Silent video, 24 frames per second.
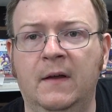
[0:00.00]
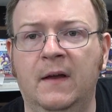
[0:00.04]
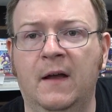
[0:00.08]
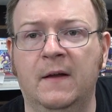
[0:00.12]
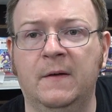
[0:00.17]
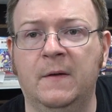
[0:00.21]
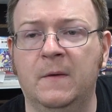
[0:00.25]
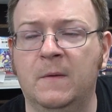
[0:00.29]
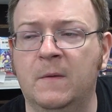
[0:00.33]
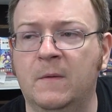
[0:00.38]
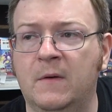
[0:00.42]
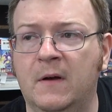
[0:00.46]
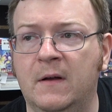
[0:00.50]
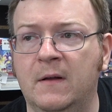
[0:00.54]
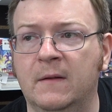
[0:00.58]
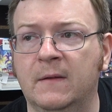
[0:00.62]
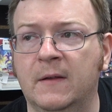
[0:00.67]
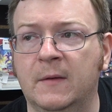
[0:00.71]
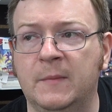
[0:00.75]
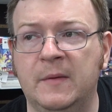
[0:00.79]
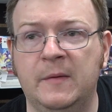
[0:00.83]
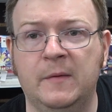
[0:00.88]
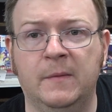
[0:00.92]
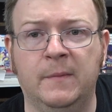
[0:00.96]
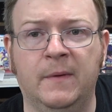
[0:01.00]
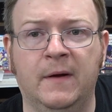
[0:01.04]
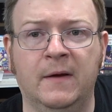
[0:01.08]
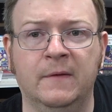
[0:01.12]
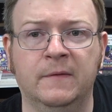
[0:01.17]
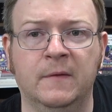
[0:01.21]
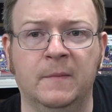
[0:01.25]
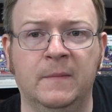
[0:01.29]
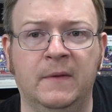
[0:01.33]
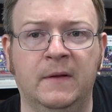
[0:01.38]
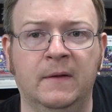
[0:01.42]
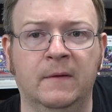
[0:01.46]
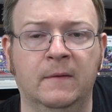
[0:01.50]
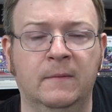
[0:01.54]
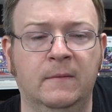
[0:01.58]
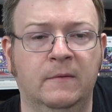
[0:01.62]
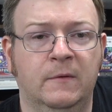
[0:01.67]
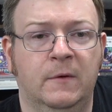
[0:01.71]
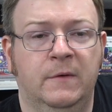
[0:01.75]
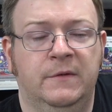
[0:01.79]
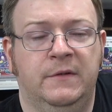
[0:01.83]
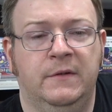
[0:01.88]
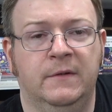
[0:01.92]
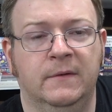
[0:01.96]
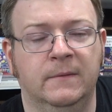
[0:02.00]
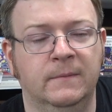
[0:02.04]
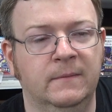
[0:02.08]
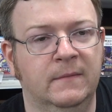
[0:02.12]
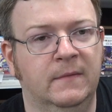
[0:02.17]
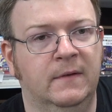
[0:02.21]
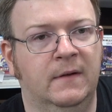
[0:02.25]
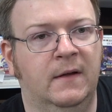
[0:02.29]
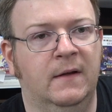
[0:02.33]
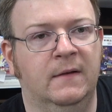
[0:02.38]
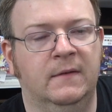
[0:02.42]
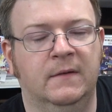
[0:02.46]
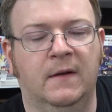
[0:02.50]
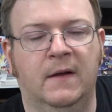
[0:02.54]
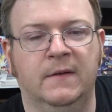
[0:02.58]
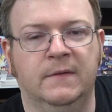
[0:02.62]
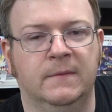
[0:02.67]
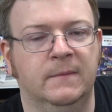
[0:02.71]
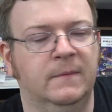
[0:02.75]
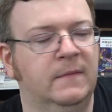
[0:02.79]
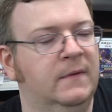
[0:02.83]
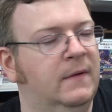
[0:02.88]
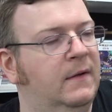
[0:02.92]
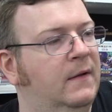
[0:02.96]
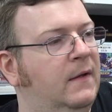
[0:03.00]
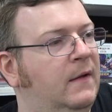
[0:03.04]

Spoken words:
I know a lot of people buy from there. Of course you do. It's awesome.